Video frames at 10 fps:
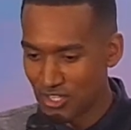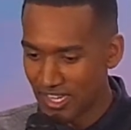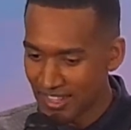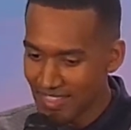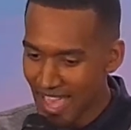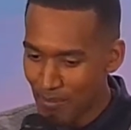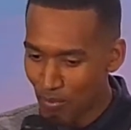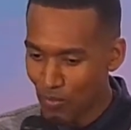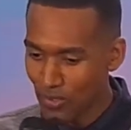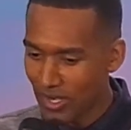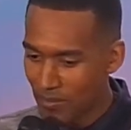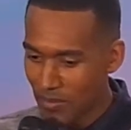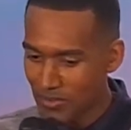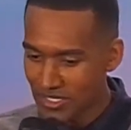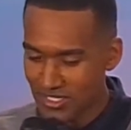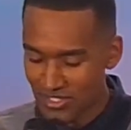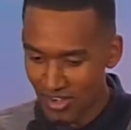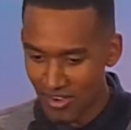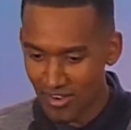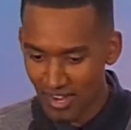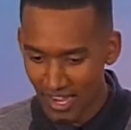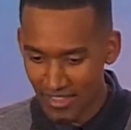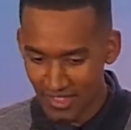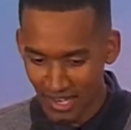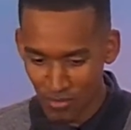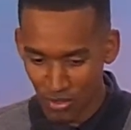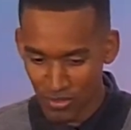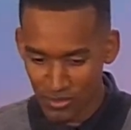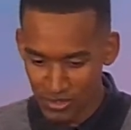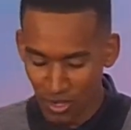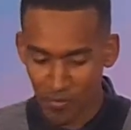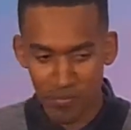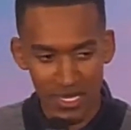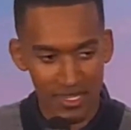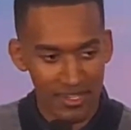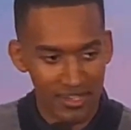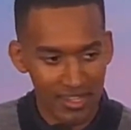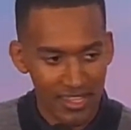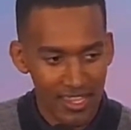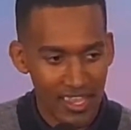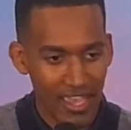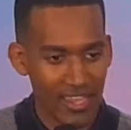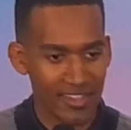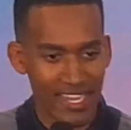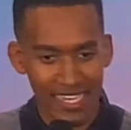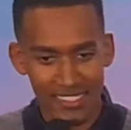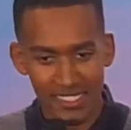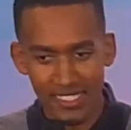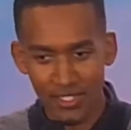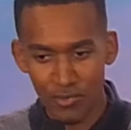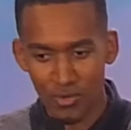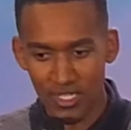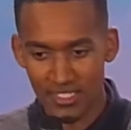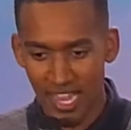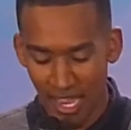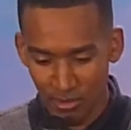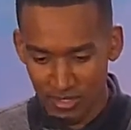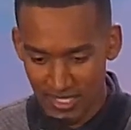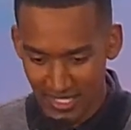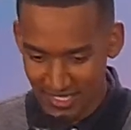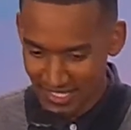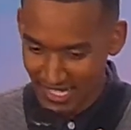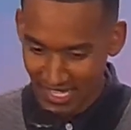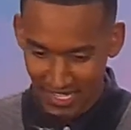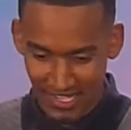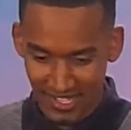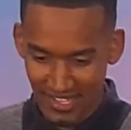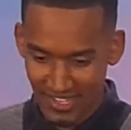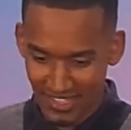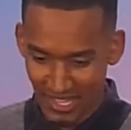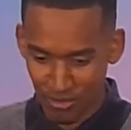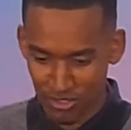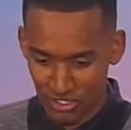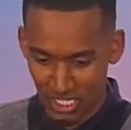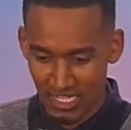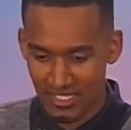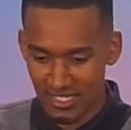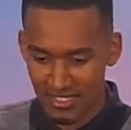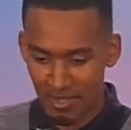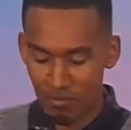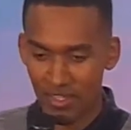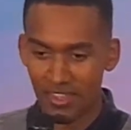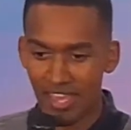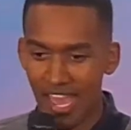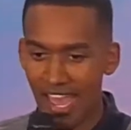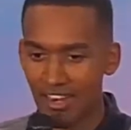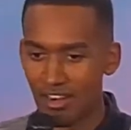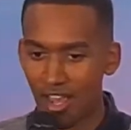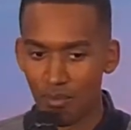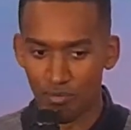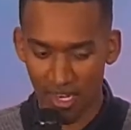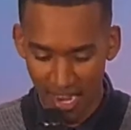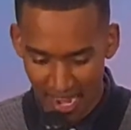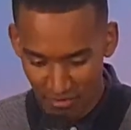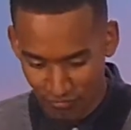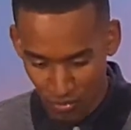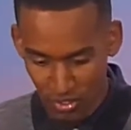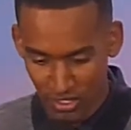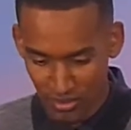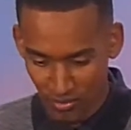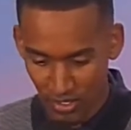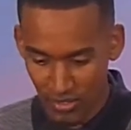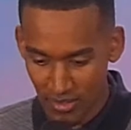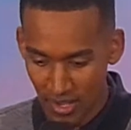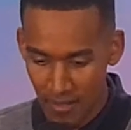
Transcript: in that point, I remember this song that I wrote. It was called Me. And the idea was I was this kid that was chasing something that had a fork in the road.